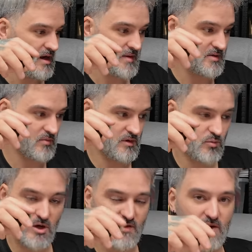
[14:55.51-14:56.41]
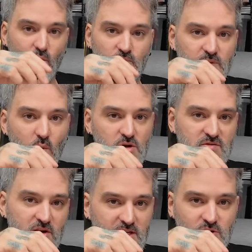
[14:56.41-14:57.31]
I mean, what
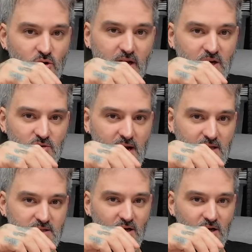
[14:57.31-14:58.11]
you've done is not incorrect.